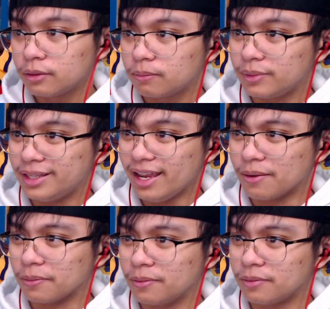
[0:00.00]

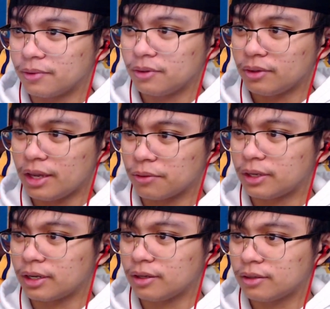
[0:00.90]
Damn. Okay,
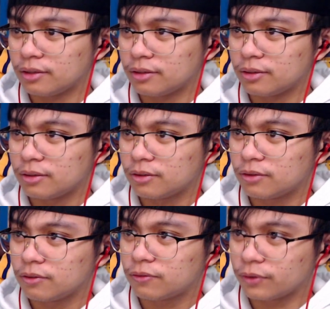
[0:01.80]
Rika.
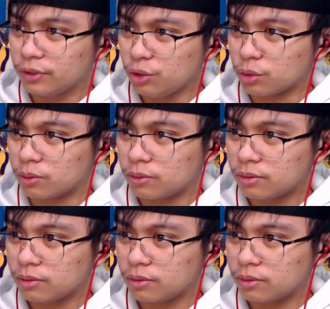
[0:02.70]
For you.